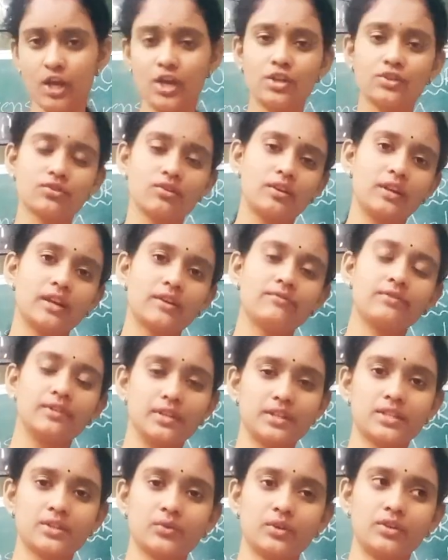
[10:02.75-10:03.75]
So like
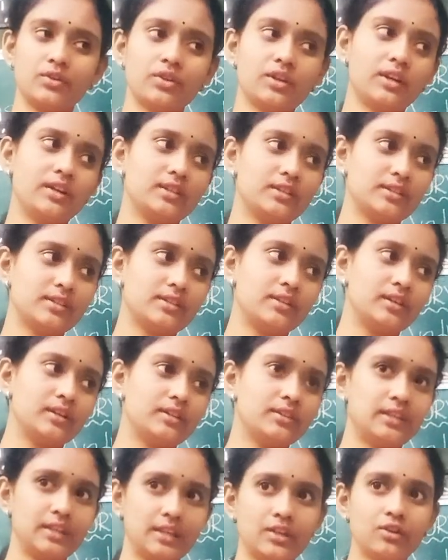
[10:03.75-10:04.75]
first one you can
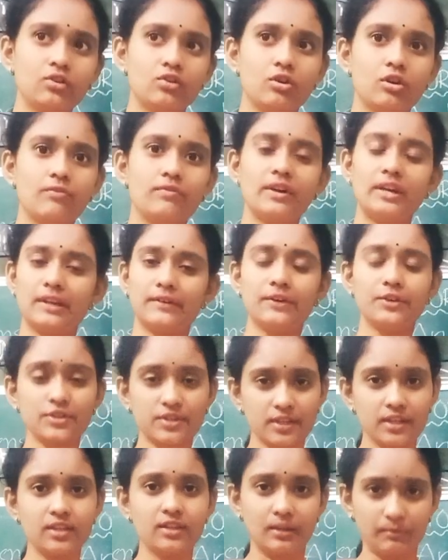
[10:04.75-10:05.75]
think of whenever you
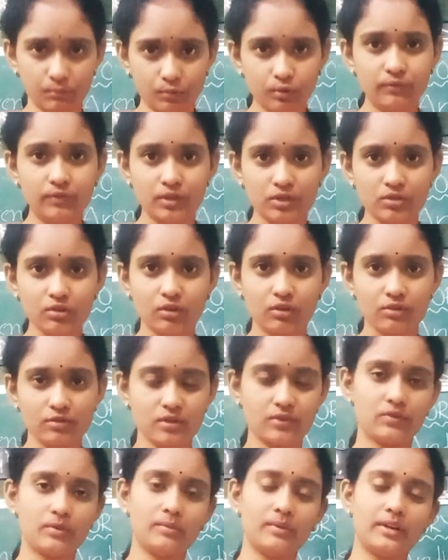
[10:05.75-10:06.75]
see in the movies also,
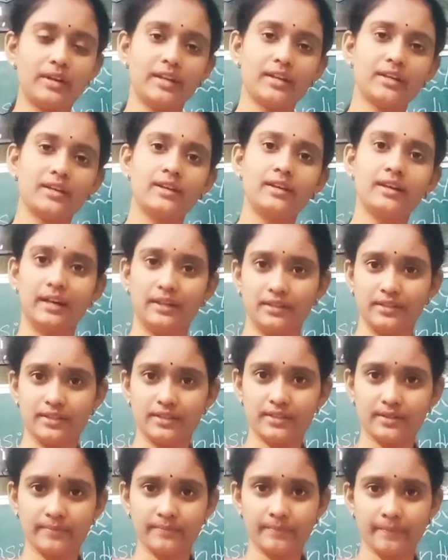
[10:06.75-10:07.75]
it will be like
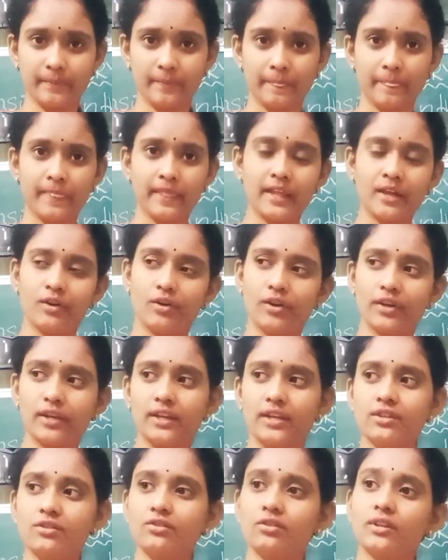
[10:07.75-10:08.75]
guns. Okay,
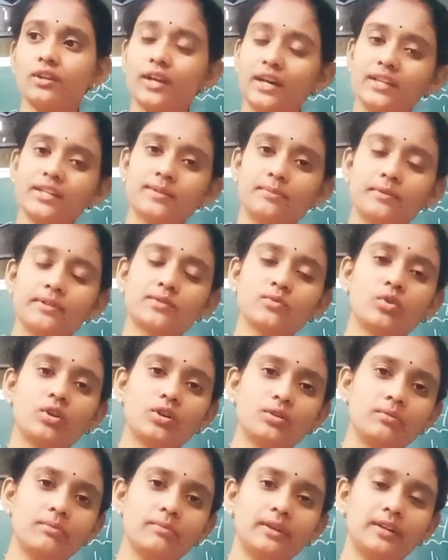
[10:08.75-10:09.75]
so guns means what
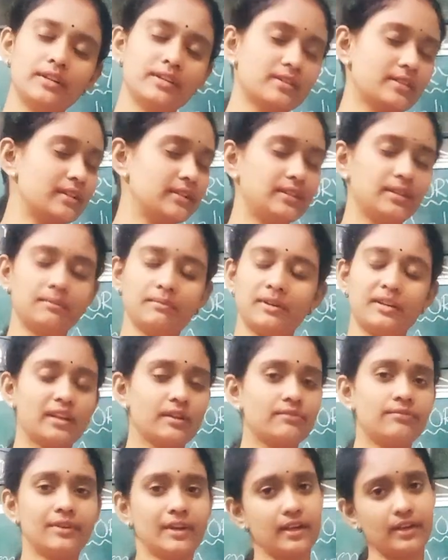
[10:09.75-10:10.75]
you mean by it is nothing but like
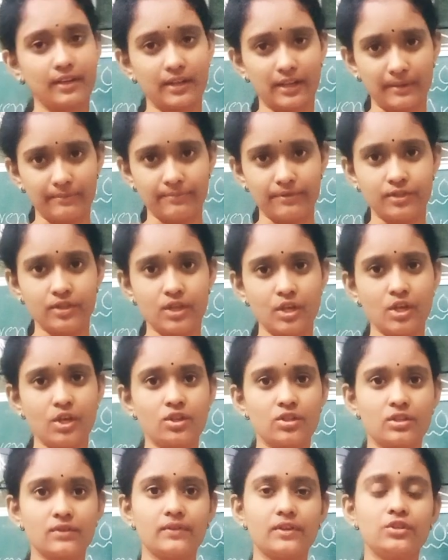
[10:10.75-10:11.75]
firearms.
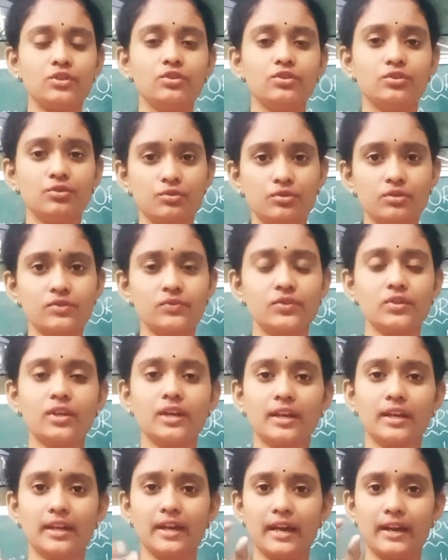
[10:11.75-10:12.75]
So when you use, we're
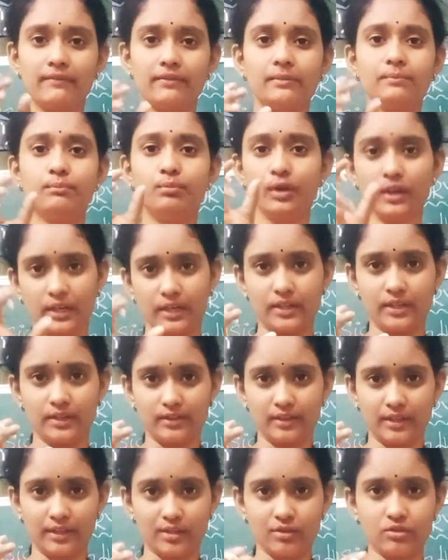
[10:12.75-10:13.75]
gonna have a bullet in
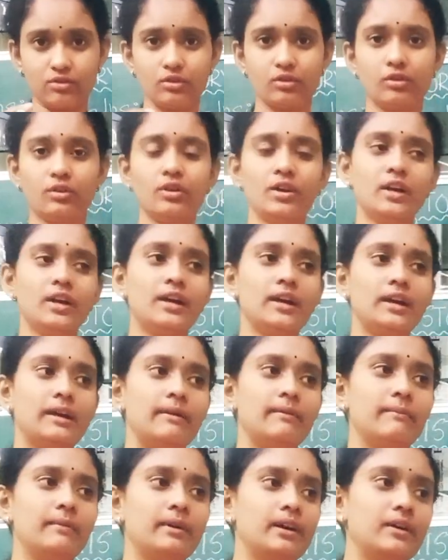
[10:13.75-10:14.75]
that. So
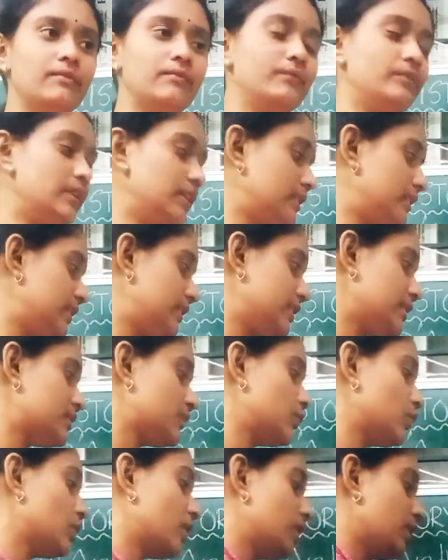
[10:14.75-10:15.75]
but in this
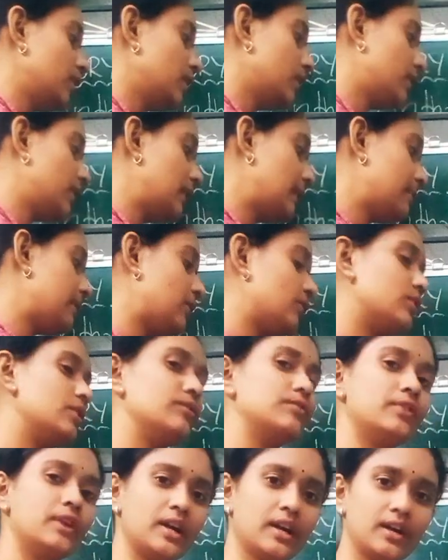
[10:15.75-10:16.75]
we're gonna learn about the
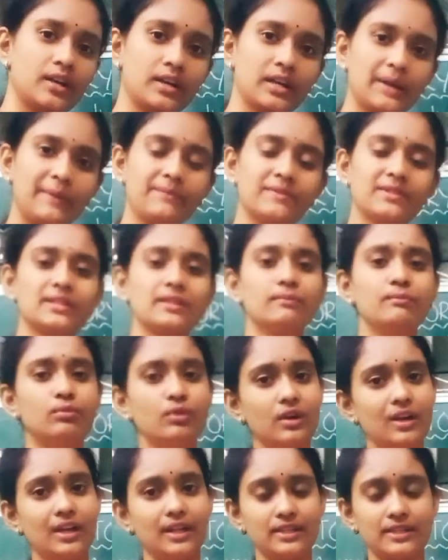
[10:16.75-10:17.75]
firearms,
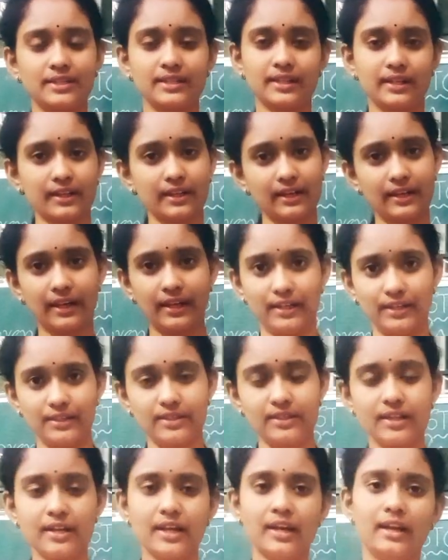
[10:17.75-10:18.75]
bullets,
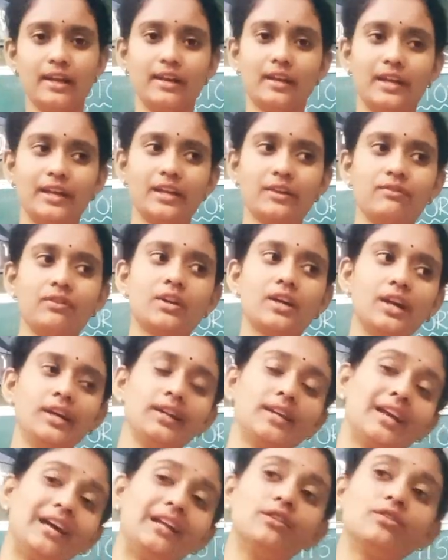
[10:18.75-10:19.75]
guns. Like we can
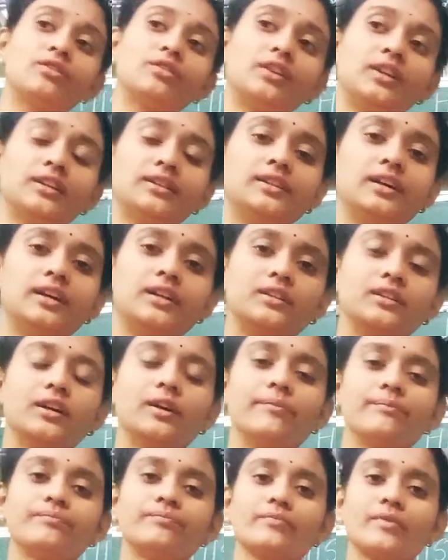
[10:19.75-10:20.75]
calculate that
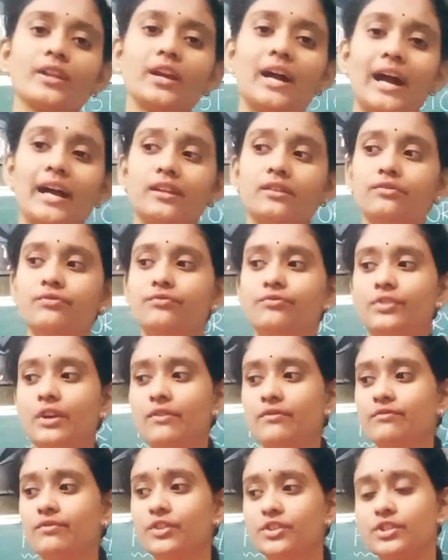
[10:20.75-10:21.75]
at
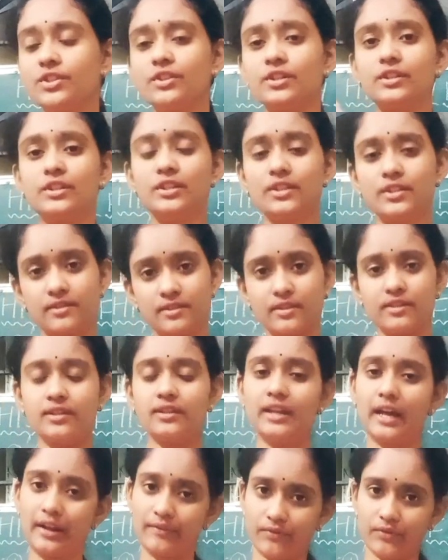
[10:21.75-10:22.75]
from which distance it
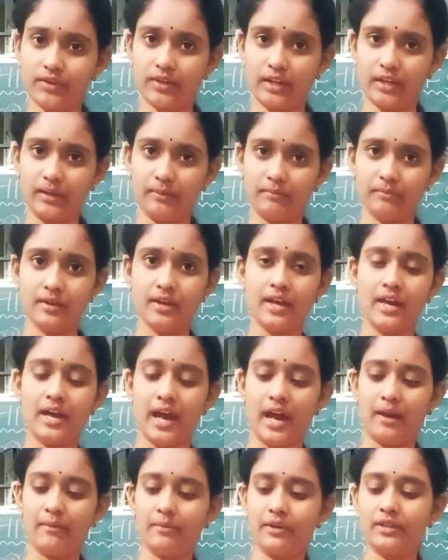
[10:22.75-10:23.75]
had came
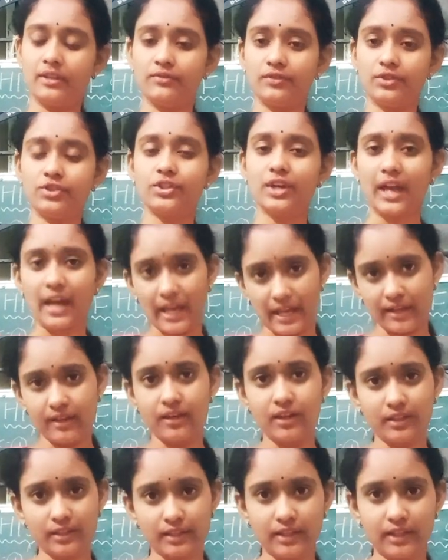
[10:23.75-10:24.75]
and by the which
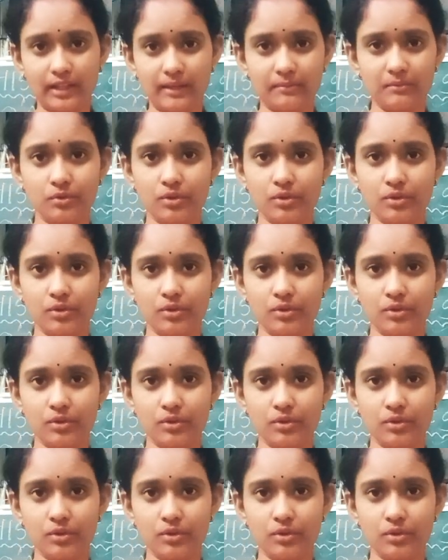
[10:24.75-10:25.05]
angle it came.